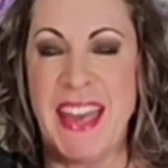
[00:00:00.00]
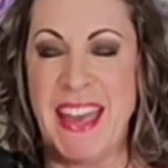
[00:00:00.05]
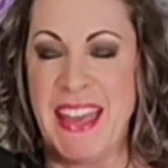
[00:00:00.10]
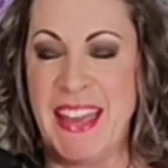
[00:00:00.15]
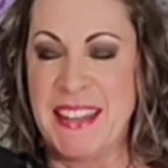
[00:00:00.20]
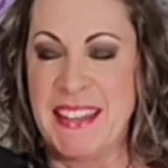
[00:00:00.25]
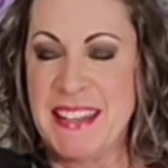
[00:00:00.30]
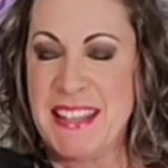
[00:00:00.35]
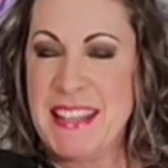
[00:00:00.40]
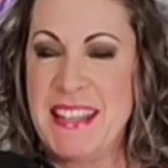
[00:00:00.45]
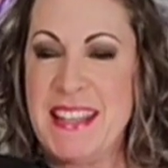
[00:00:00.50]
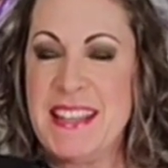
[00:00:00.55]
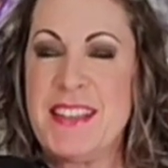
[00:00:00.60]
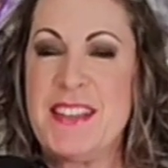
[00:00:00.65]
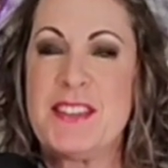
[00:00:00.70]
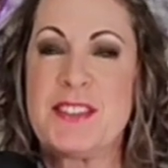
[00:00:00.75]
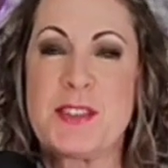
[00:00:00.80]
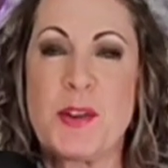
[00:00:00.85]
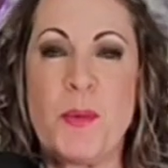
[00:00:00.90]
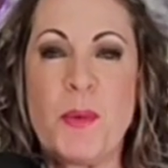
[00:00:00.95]
and he
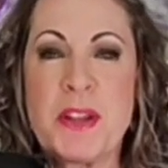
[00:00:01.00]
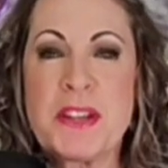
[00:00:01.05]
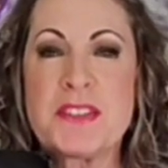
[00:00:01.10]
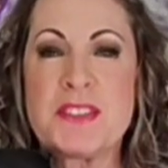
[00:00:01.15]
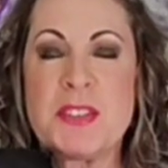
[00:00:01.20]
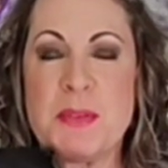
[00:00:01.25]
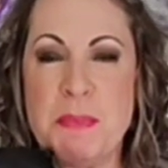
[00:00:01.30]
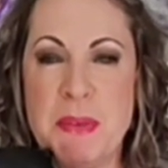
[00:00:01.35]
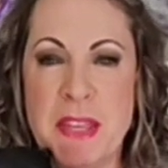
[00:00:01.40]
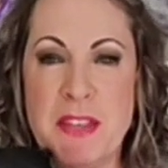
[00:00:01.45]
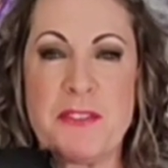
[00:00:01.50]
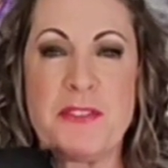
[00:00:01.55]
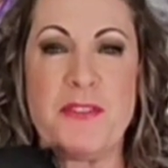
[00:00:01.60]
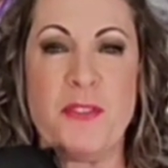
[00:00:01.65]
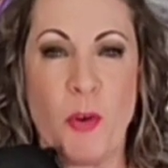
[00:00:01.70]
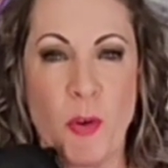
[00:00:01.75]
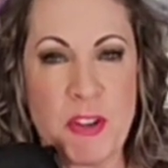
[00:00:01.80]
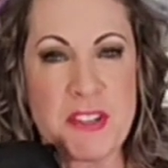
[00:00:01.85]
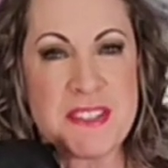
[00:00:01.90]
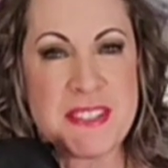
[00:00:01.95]
is going to be
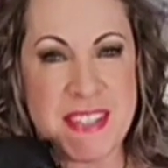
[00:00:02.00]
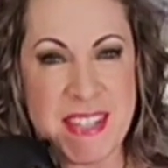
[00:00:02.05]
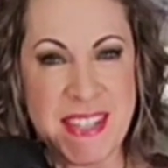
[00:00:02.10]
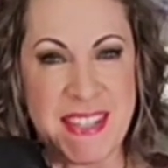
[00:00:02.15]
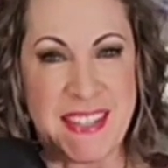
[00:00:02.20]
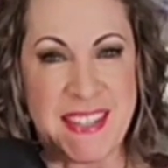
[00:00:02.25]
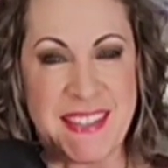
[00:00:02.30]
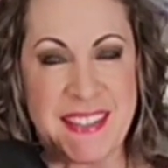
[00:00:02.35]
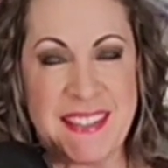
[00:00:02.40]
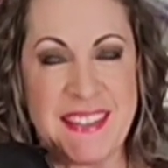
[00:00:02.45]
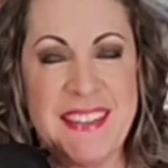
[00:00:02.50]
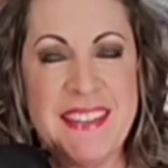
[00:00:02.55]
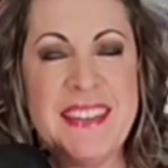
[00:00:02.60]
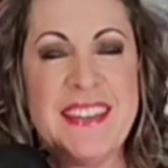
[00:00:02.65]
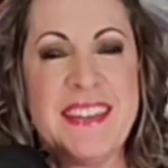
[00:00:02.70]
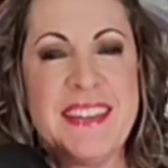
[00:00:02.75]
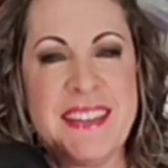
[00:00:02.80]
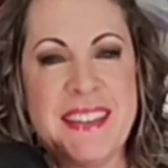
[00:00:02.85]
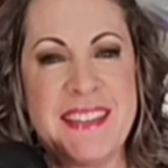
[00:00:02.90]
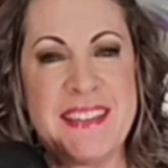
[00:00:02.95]
14
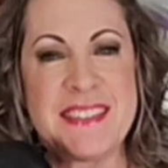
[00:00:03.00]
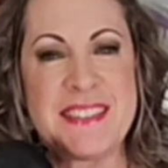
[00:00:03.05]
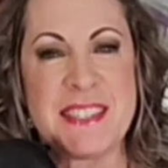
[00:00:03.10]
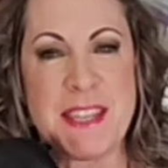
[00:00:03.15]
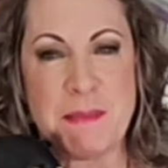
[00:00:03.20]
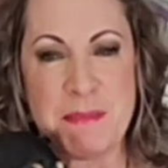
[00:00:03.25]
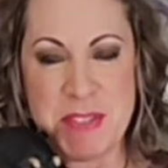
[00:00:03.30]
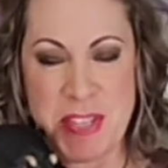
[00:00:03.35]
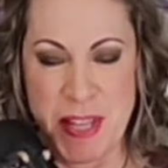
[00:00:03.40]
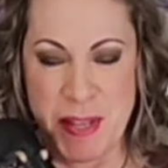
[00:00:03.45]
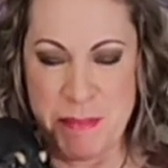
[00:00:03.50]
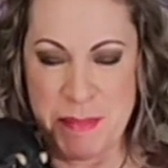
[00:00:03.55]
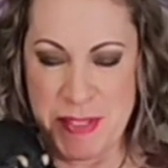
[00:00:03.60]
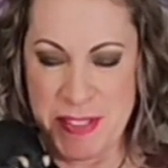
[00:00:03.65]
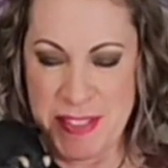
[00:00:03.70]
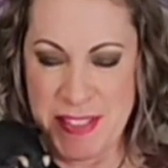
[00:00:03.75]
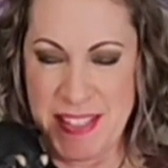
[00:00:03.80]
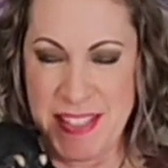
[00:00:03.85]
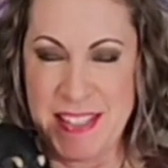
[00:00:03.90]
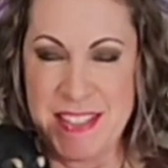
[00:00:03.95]
in
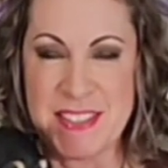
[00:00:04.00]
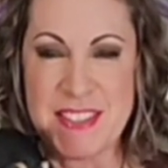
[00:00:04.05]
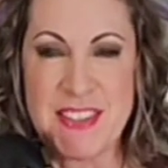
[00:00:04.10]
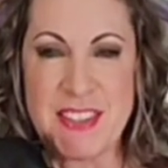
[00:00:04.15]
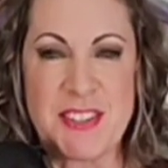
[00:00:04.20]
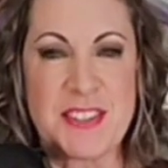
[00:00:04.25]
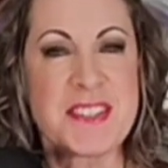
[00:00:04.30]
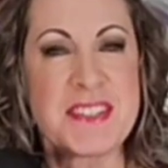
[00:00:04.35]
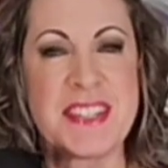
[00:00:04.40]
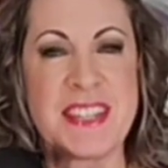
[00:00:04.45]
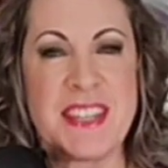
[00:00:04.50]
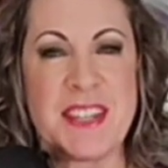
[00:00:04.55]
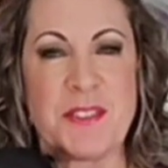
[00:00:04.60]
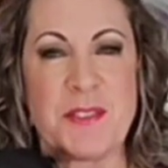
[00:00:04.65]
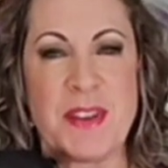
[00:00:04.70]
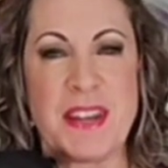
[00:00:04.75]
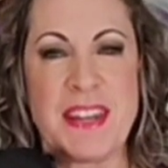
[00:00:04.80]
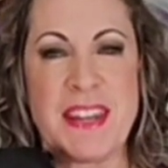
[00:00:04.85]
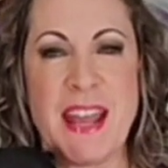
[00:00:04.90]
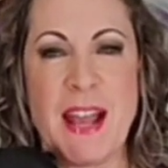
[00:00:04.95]
September. He is
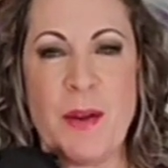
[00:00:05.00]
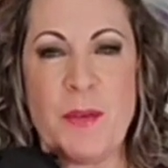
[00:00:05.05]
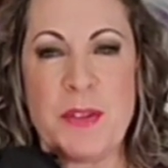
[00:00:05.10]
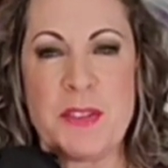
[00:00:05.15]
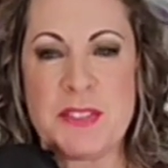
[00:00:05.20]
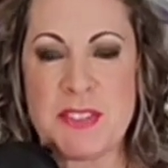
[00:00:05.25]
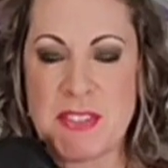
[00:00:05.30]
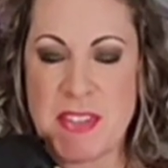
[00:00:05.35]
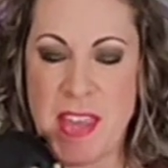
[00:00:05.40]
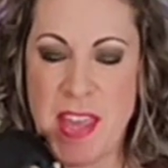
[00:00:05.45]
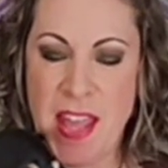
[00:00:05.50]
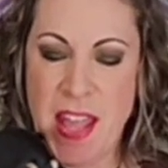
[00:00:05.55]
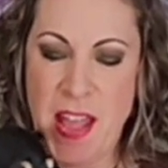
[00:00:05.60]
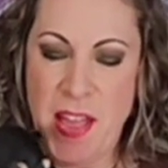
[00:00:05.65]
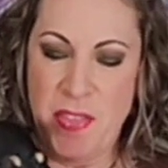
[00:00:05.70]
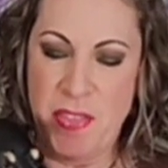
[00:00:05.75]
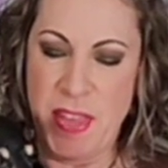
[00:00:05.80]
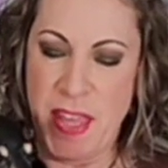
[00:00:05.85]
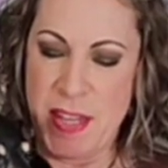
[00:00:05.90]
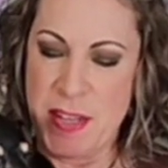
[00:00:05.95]
13 right now. It's
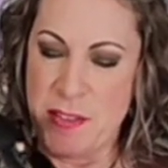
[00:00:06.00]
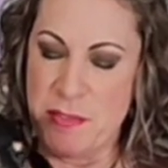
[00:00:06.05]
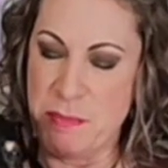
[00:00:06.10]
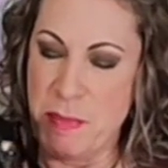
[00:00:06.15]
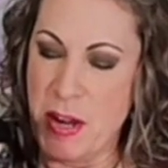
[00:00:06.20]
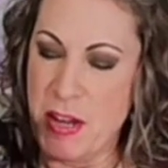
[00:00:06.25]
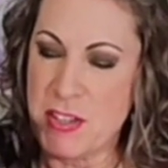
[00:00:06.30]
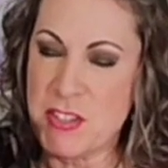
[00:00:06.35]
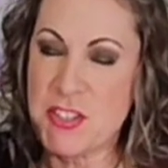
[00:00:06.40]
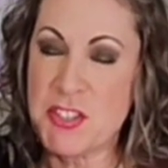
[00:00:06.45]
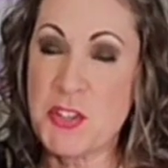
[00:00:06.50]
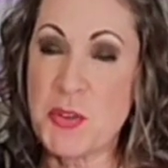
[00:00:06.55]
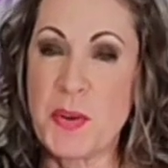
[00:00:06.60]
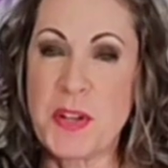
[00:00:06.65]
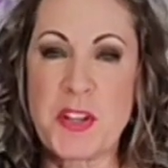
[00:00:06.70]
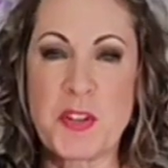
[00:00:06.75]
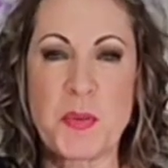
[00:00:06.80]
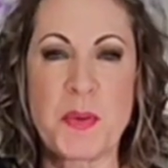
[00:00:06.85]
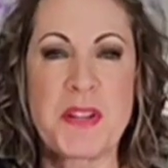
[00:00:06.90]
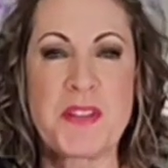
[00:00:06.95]
the end of March
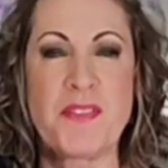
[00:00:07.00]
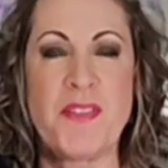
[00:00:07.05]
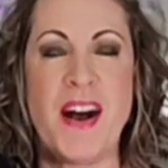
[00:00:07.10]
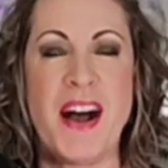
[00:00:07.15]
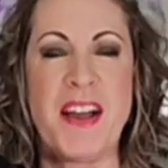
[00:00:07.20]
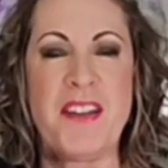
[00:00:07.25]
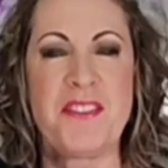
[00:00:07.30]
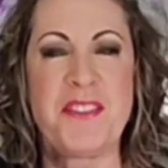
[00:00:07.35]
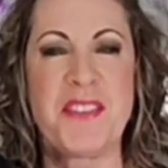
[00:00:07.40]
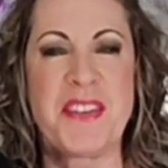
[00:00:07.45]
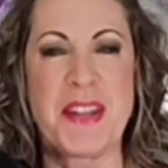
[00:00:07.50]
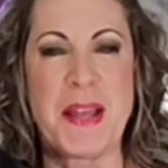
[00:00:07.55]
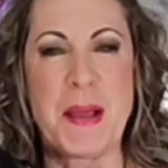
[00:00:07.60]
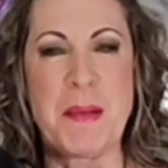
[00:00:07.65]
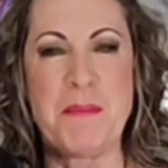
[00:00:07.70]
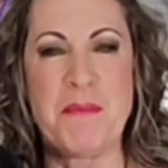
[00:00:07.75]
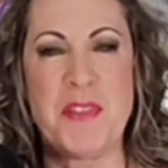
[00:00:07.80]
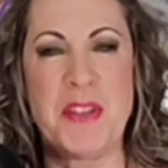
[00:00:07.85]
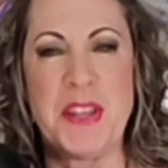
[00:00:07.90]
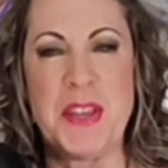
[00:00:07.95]
2025 when
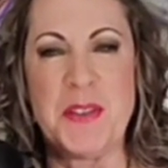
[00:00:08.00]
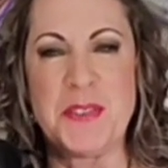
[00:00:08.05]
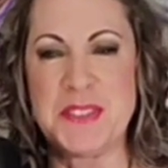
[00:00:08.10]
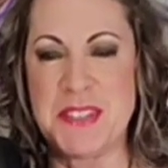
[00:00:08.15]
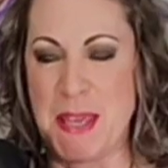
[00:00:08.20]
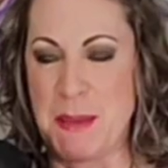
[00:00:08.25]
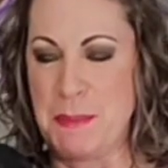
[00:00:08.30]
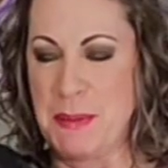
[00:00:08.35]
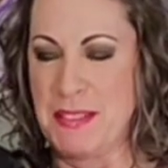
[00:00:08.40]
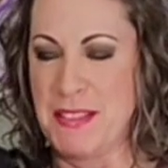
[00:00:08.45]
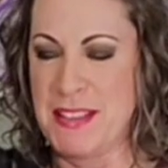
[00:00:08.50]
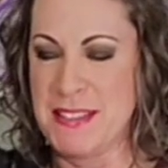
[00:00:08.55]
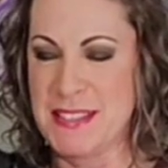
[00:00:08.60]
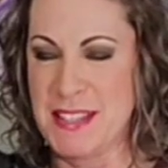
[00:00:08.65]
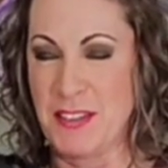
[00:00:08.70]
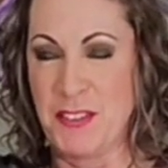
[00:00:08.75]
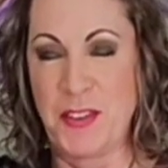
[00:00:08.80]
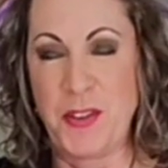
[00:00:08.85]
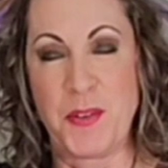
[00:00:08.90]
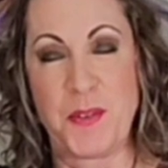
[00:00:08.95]
I'm videotaping
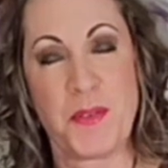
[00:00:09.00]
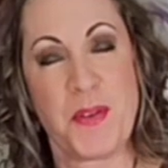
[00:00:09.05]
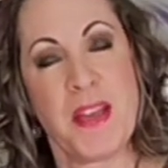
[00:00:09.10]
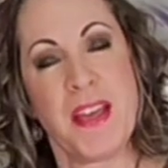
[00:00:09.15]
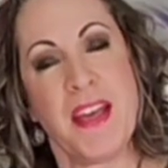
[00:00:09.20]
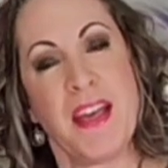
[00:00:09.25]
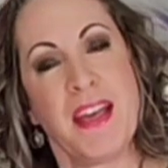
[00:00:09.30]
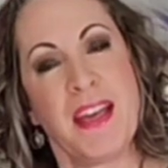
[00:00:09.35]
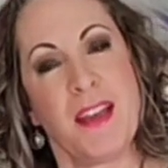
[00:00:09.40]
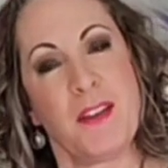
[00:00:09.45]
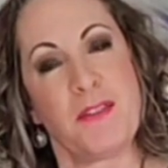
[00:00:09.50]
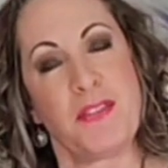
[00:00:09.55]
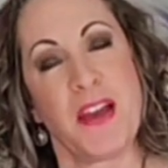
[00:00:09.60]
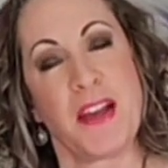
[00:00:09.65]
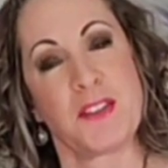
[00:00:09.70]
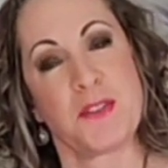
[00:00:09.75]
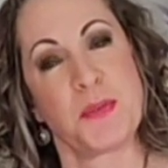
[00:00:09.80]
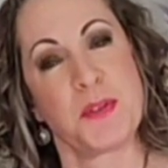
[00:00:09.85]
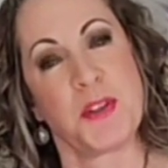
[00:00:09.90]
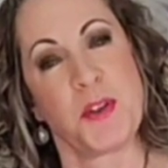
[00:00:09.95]
this. I don't know if
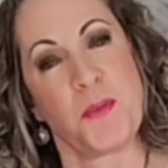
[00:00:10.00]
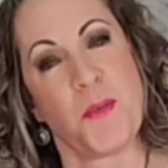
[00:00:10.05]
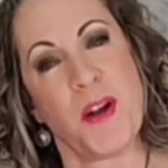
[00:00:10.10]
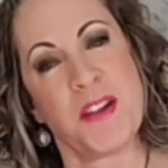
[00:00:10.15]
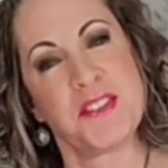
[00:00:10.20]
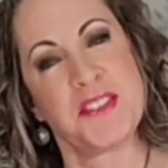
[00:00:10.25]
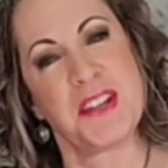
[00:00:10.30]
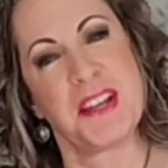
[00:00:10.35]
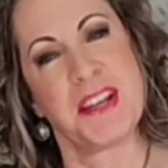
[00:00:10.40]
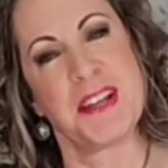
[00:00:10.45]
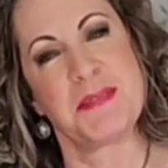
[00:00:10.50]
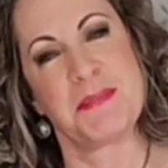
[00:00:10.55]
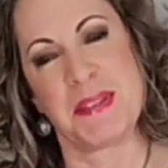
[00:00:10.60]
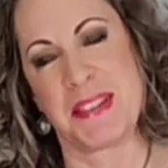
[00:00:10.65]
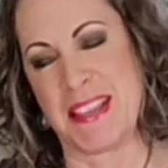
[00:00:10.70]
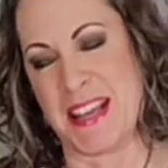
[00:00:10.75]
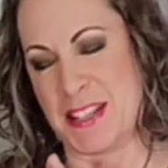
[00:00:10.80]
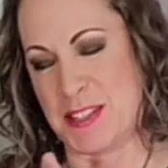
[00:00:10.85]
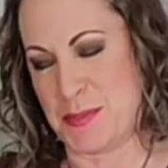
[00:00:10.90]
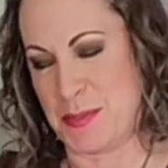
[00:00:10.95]
that's when you're watching it,
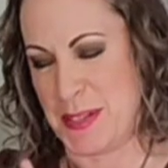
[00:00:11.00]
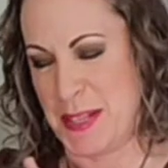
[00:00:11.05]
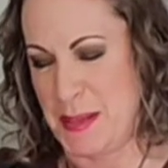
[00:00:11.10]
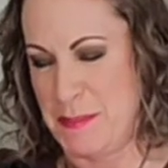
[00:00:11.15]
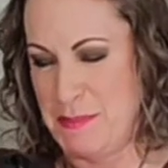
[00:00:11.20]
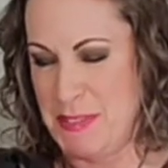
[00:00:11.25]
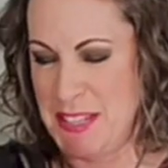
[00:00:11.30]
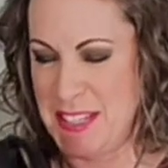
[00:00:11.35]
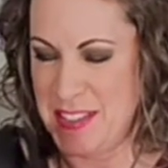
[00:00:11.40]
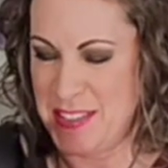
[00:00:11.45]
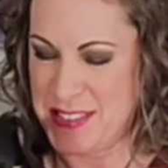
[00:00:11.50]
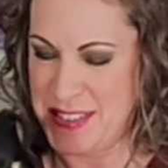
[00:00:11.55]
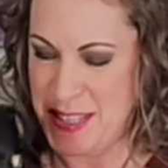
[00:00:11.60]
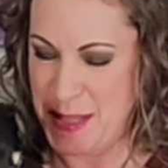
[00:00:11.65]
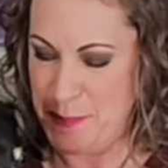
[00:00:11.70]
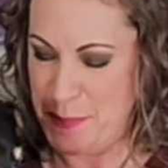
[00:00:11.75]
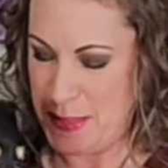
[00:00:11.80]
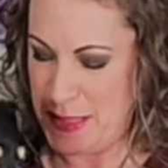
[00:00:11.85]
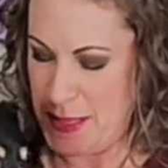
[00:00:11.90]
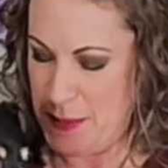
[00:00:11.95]
but that's when I'm
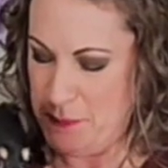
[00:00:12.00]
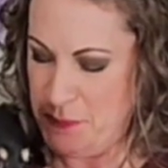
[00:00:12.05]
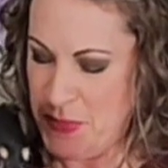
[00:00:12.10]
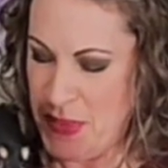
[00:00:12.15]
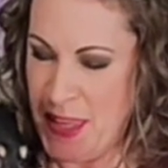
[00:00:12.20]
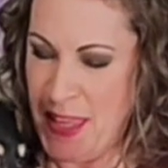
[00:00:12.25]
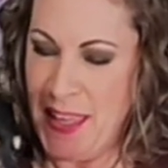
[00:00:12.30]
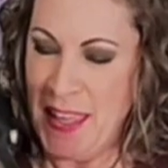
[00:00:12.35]
videotaping it.